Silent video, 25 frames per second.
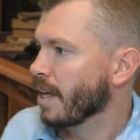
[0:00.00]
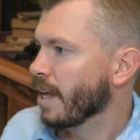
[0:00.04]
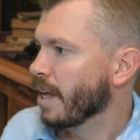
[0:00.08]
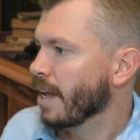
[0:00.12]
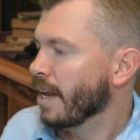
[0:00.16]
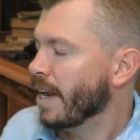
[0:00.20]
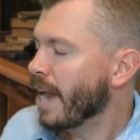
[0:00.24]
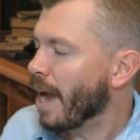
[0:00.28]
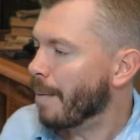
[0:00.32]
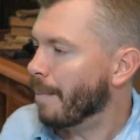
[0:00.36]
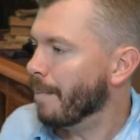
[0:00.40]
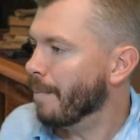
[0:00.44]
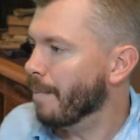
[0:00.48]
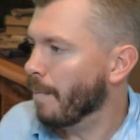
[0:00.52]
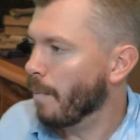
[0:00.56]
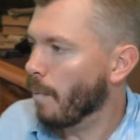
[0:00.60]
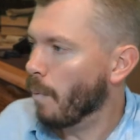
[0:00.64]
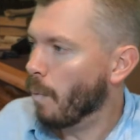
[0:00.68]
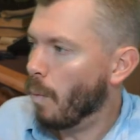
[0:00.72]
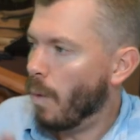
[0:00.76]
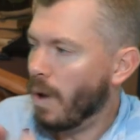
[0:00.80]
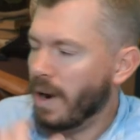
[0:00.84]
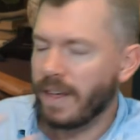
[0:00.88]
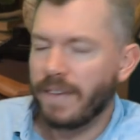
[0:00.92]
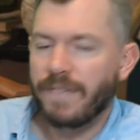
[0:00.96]
Now,
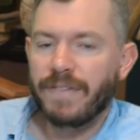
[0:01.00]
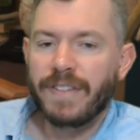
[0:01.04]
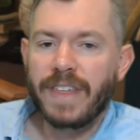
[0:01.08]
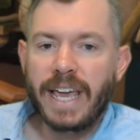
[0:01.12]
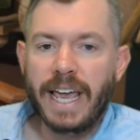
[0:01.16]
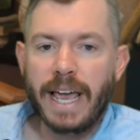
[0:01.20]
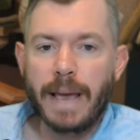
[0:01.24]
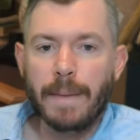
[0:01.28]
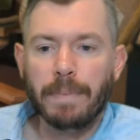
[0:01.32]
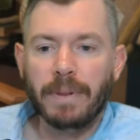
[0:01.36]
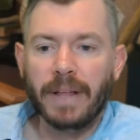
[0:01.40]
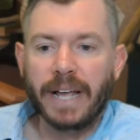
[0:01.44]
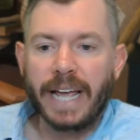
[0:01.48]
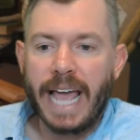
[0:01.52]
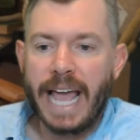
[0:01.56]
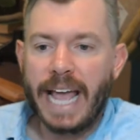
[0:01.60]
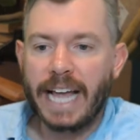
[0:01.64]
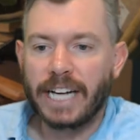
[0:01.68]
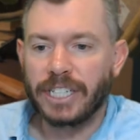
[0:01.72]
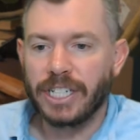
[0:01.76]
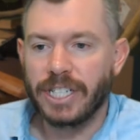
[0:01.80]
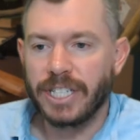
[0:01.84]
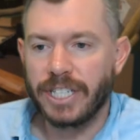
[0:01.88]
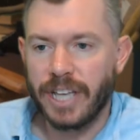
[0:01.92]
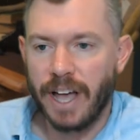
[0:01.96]
one of the
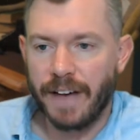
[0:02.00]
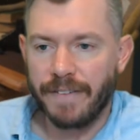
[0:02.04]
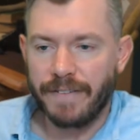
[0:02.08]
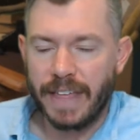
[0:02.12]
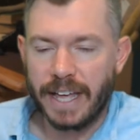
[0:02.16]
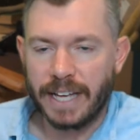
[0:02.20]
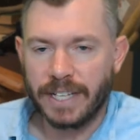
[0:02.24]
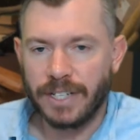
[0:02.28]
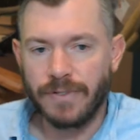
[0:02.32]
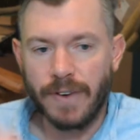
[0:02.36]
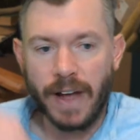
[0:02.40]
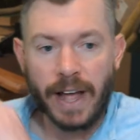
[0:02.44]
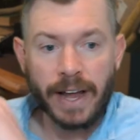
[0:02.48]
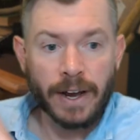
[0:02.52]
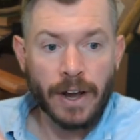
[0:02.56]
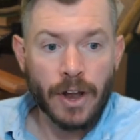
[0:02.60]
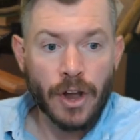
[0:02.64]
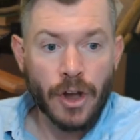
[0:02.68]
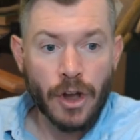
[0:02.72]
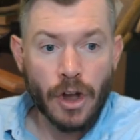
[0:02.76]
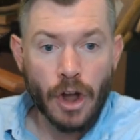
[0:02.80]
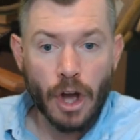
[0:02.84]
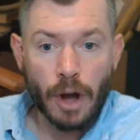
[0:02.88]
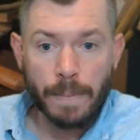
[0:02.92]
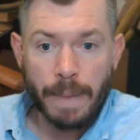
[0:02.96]
implications of this, right?
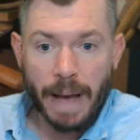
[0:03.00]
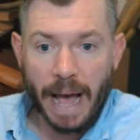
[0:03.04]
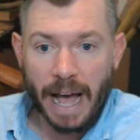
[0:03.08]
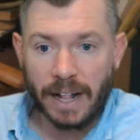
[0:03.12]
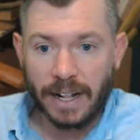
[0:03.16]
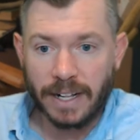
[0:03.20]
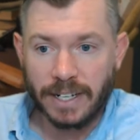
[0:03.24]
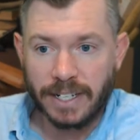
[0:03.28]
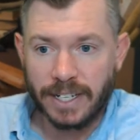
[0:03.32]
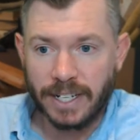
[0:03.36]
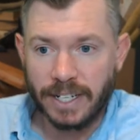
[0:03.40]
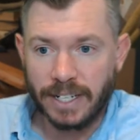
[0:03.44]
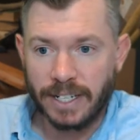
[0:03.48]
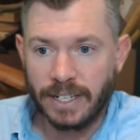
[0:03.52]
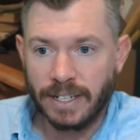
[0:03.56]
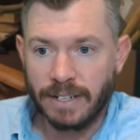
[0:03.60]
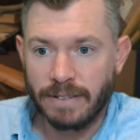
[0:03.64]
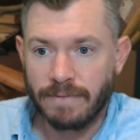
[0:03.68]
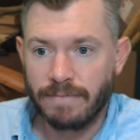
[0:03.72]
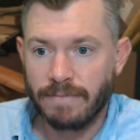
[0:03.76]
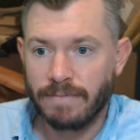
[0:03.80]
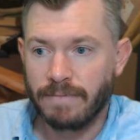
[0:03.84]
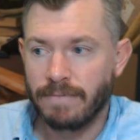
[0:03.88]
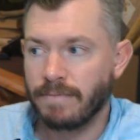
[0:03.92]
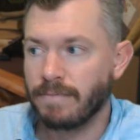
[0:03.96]
No palaces,
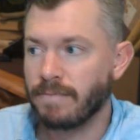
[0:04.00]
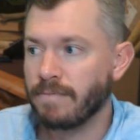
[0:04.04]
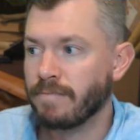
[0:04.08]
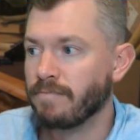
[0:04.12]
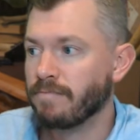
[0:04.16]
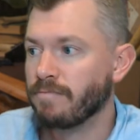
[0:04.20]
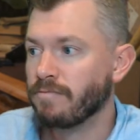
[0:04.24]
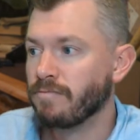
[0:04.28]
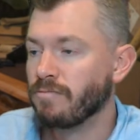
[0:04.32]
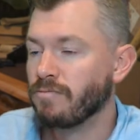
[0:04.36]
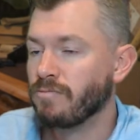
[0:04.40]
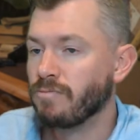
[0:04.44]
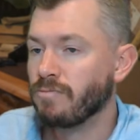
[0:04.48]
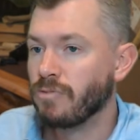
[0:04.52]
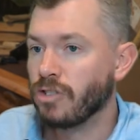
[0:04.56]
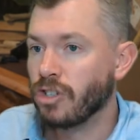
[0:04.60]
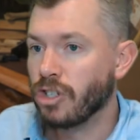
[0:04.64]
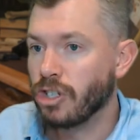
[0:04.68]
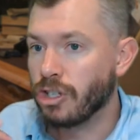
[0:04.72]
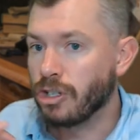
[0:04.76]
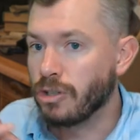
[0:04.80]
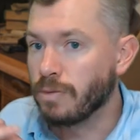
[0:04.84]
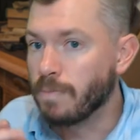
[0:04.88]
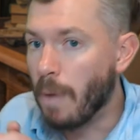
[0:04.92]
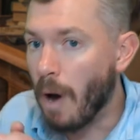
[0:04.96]

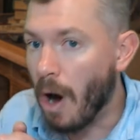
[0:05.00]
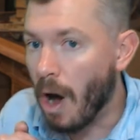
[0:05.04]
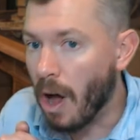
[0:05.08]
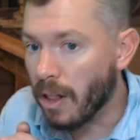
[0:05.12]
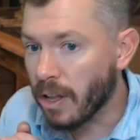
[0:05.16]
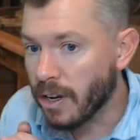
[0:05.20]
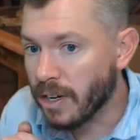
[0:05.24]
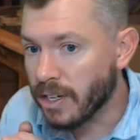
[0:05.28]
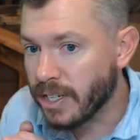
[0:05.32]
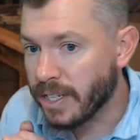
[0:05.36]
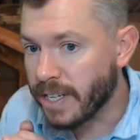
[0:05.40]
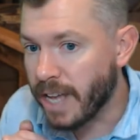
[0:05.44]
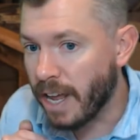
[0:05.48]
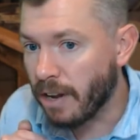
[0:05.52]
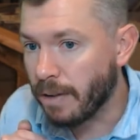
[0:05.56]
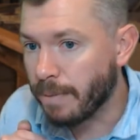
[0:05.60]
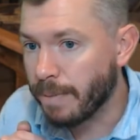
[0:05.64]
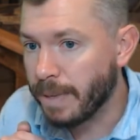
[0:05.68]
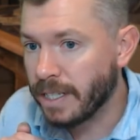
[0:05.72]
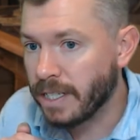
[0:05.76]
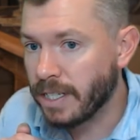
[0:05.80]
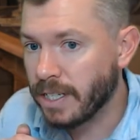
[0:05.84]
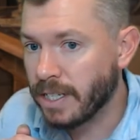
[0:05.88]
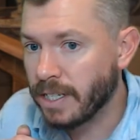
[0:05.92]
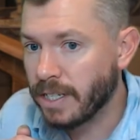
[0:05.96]
smaller
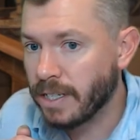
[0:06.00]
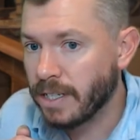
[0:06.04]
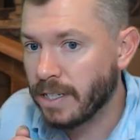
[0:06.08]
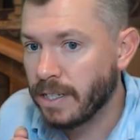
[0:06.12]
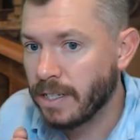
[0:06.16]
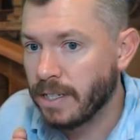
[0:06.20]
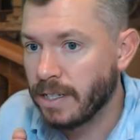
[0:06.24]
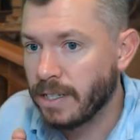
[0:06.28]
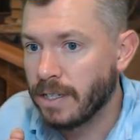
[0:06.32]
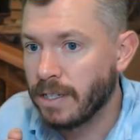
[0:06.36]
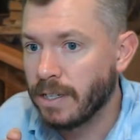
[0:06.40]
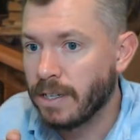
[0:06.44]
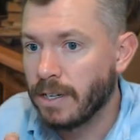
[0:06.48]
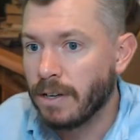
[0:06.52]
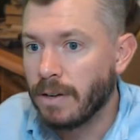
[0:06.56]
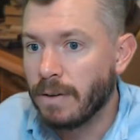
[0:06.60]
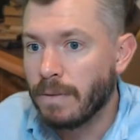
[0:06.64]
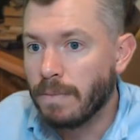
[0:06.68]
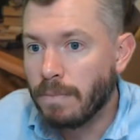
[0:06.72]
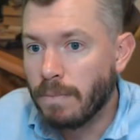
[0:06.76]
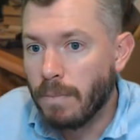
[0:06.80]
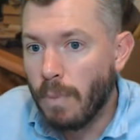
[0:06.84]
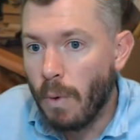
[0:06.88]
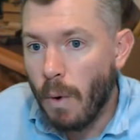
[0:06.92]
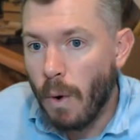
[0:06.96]
settlements,
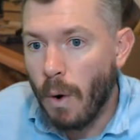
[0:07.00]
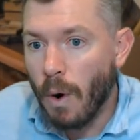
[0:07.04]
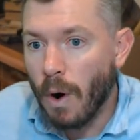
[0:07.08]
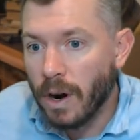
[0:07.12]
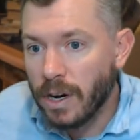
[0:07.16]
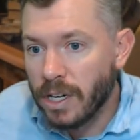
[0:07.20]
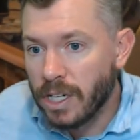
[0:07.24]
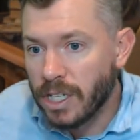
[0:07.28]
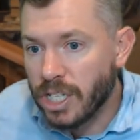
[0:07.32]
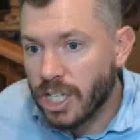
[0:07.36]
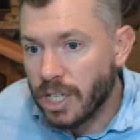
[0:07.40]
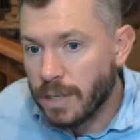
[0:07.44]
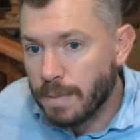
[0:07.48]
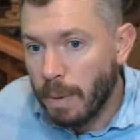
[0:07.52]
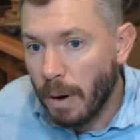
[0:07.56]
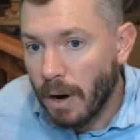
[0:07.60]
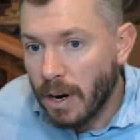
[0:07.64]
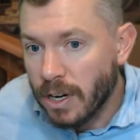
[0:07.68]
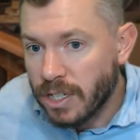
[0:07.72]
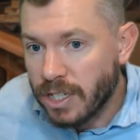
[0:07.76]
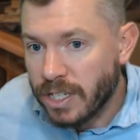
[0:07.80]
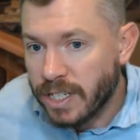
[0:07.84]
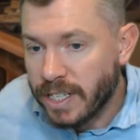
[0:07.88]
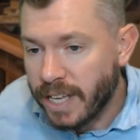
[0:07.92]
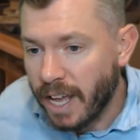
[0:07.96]
more
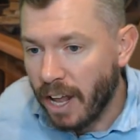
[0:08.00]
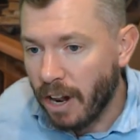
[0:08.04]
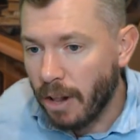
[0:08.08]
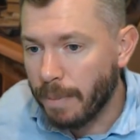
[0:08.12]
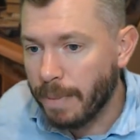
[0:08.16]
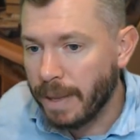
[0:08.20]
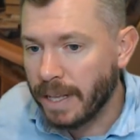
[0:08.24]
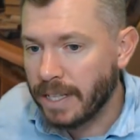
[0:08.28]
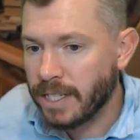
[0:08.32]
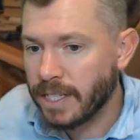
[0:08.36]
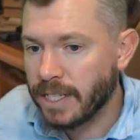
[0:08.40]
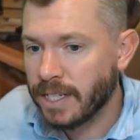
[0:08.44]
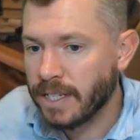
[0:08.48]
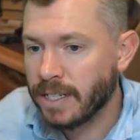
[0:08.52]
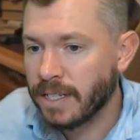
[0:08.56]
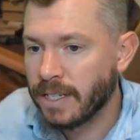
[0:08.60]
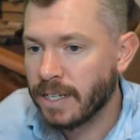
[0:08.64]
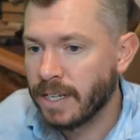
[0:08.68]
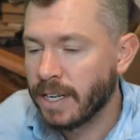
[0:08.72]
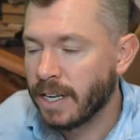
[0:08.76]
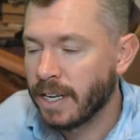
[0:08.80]
dispersed settlements,